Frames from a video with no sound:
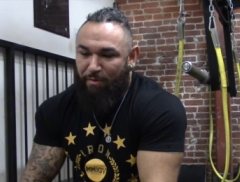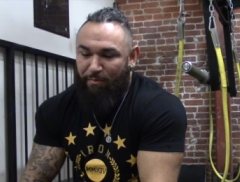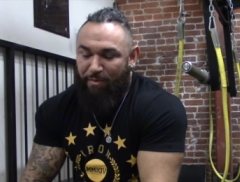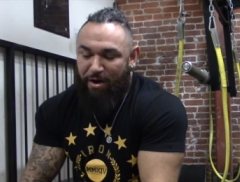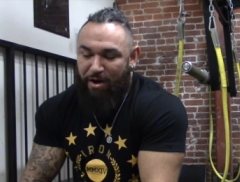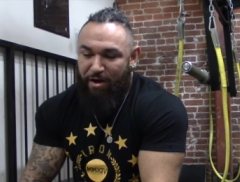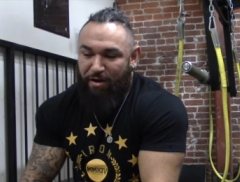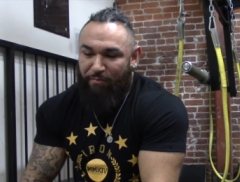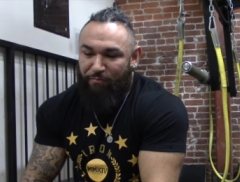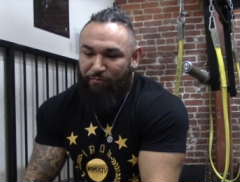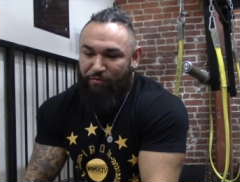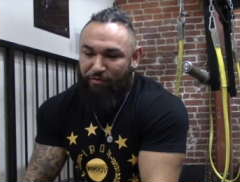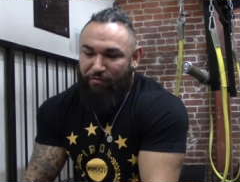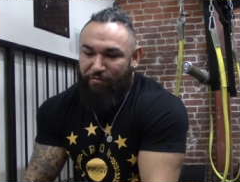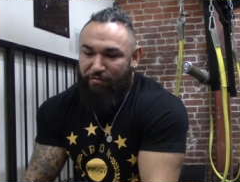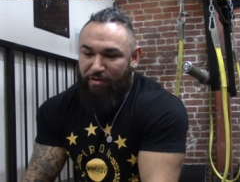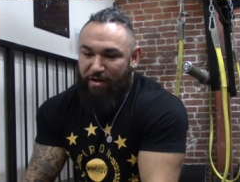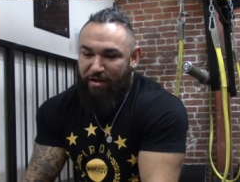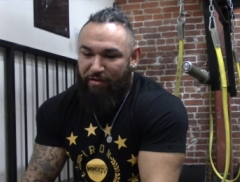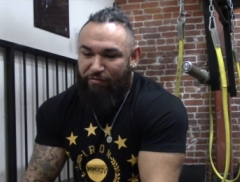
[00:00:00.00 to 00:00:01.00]
mom just
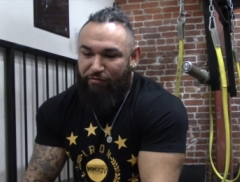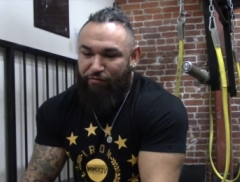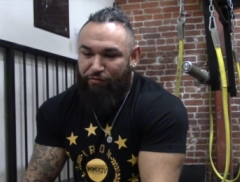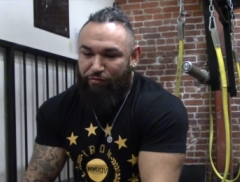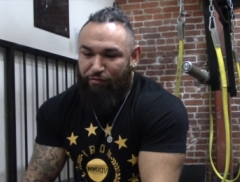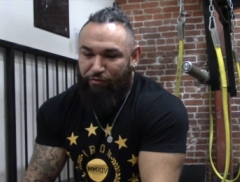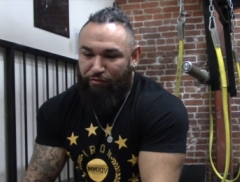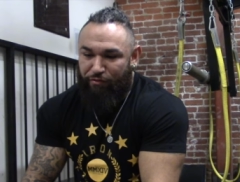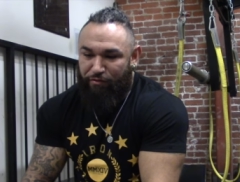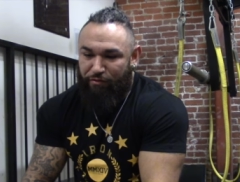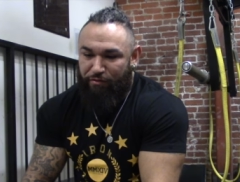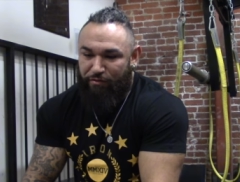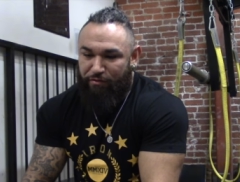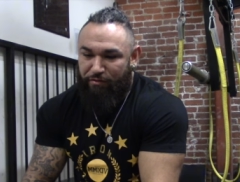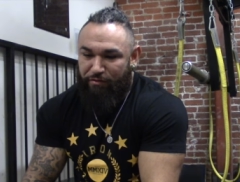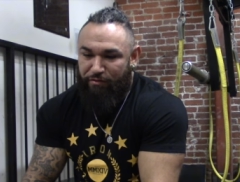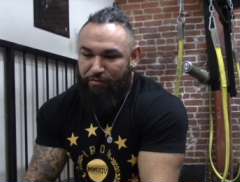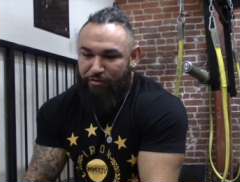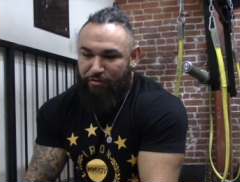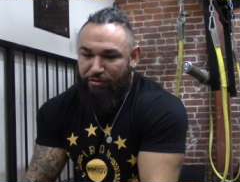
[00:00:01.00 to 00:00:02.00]
lost her
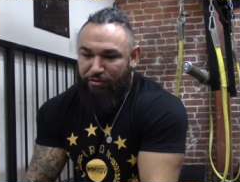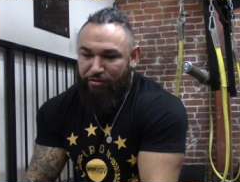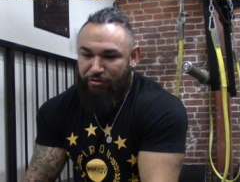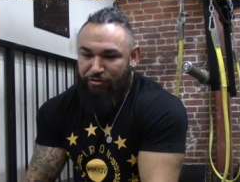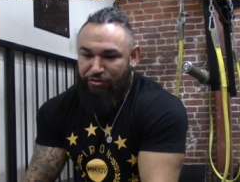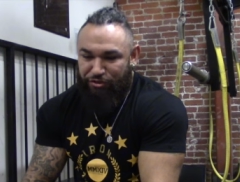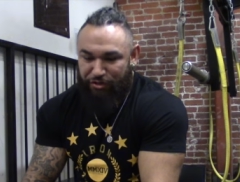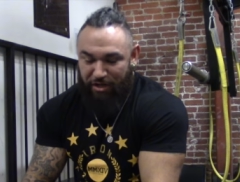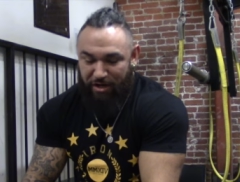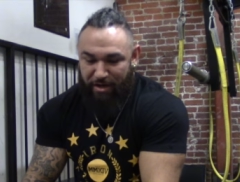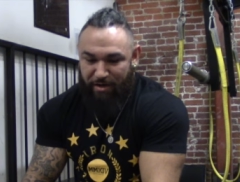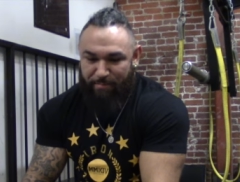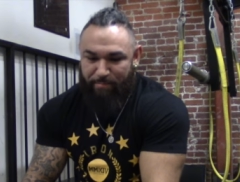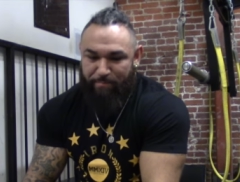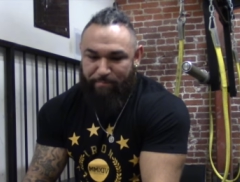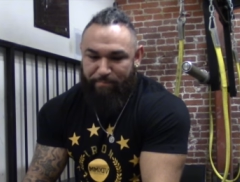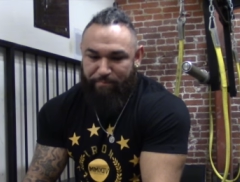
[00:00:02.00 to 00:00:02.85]
job